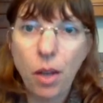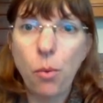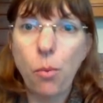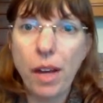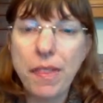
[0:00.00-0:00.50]

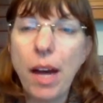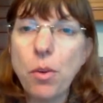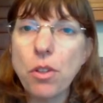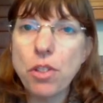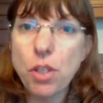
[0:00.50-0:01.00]
What that
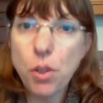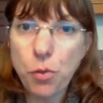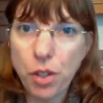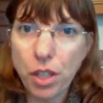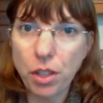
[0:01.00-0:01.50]
will do
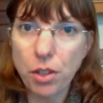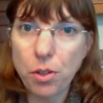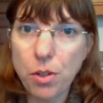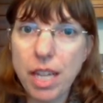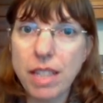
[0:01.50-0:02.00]
for
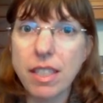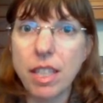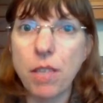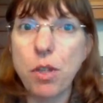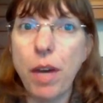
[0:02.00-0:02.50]
you is
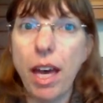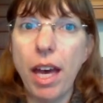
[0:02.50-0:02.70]
give you,